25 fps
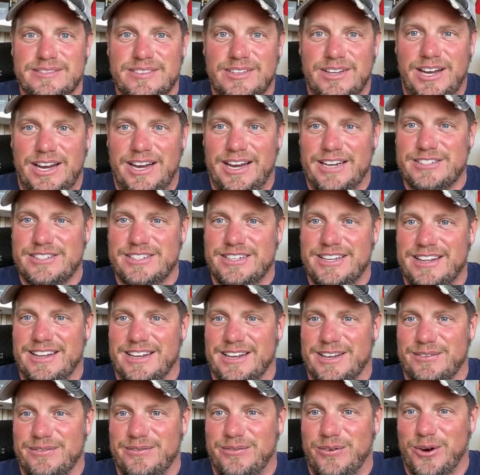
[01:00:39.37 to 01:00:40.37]
I actually did
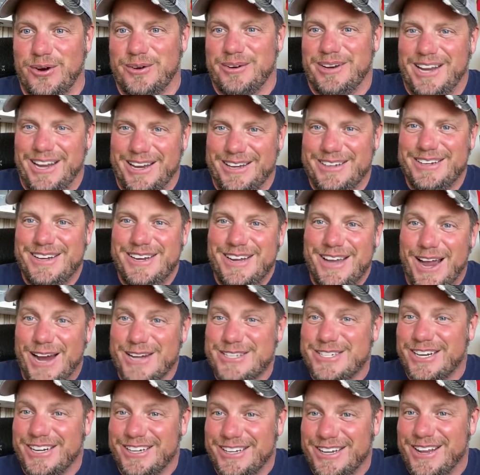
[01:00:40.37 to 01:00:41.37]
like a four. I
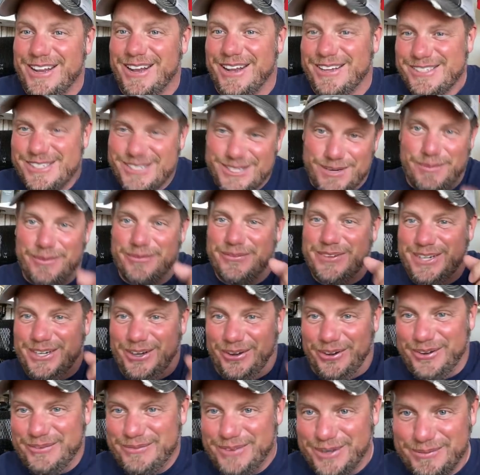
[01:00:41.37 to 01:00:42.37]
should have done a separate video.
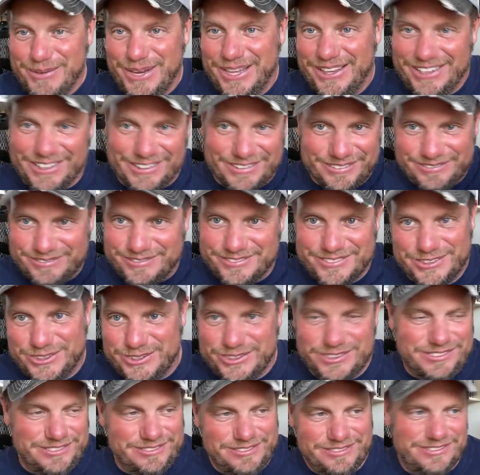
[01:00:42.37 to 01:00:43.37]
I would have made like
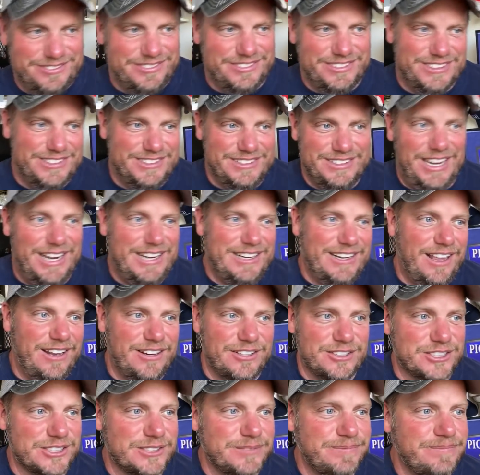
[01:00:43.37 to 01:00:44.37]
nine
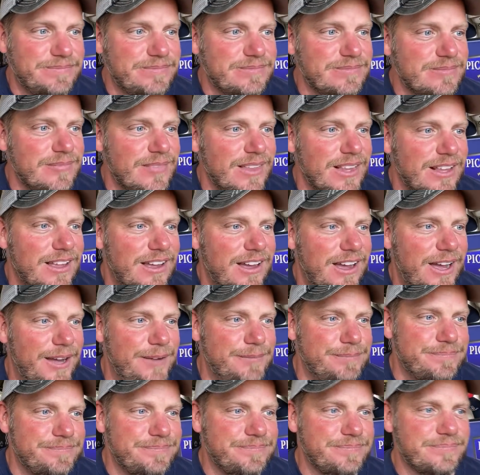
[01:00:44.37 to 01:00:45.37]
dollars.
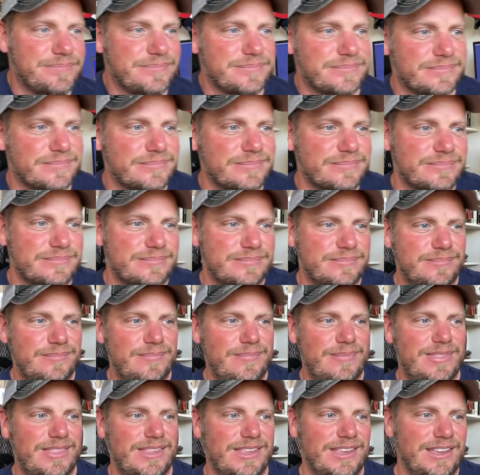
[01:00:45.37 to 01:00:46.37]
Um,
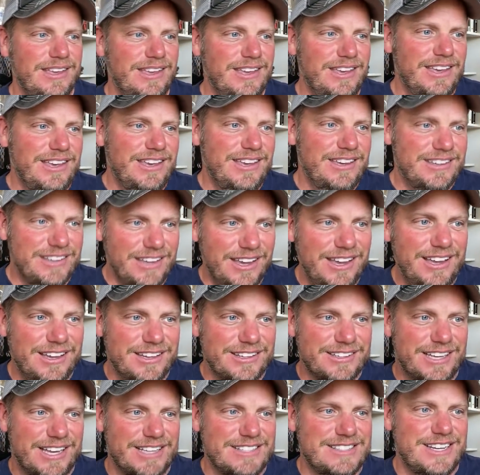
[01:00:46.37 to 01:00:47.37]
yeah,
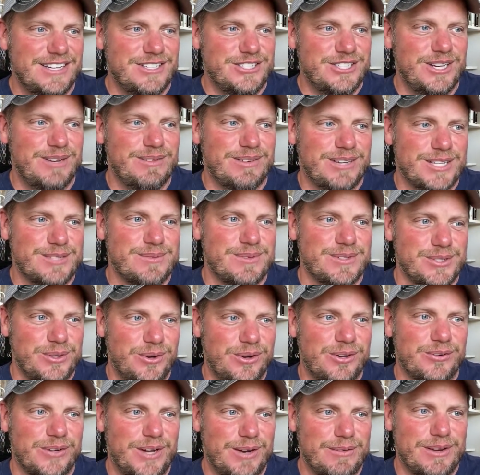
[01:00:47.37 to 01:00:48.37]
I'm guessing that G M customers,
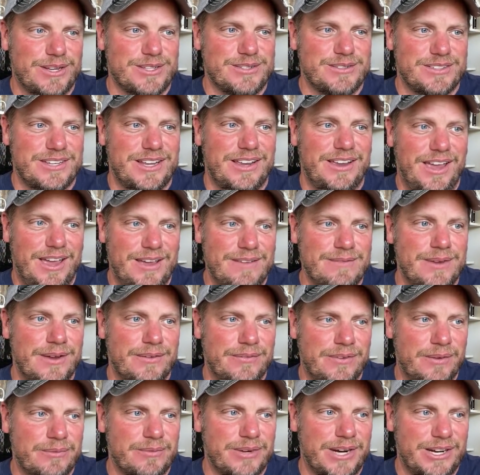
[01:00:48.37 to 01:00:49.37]
older Ram customers, the A M
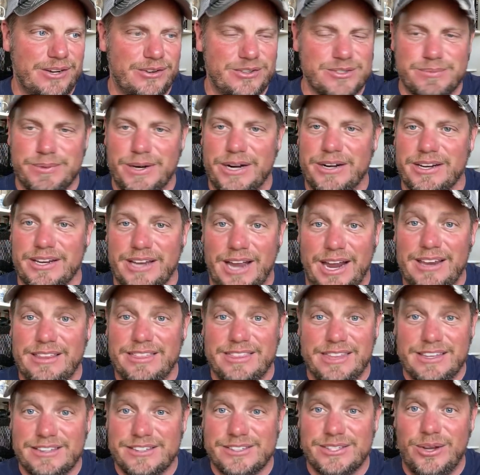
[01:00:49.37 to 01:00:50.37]
F M radio is priority. I
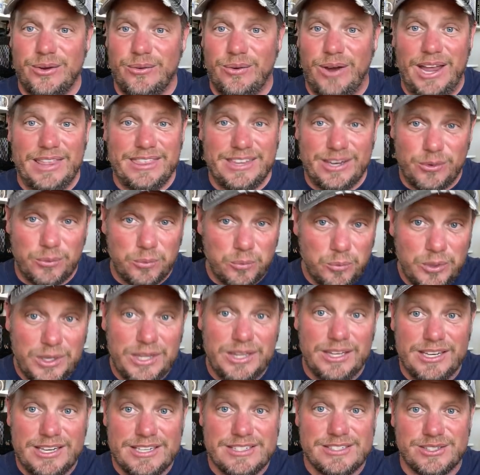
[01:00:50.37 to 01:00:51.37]
think so. I think it
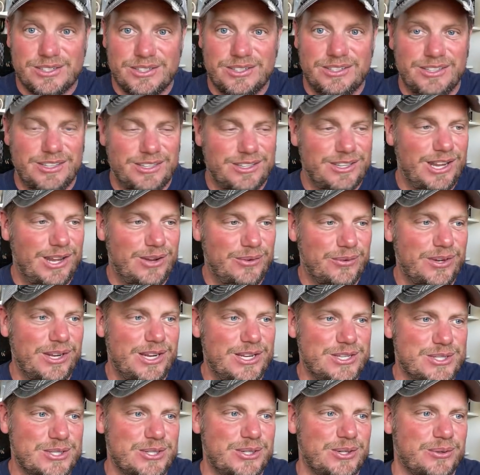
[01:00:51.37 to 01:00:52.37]
really is, that really
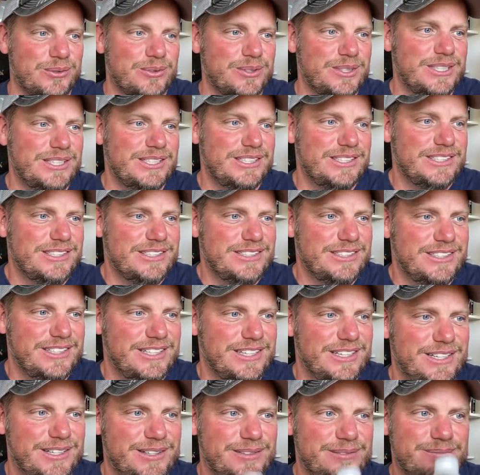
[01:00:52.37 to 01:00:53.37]
is true.
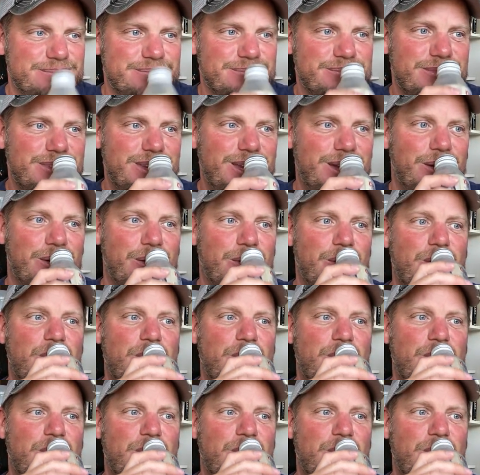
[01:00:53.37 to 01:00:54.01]
Um, yeah.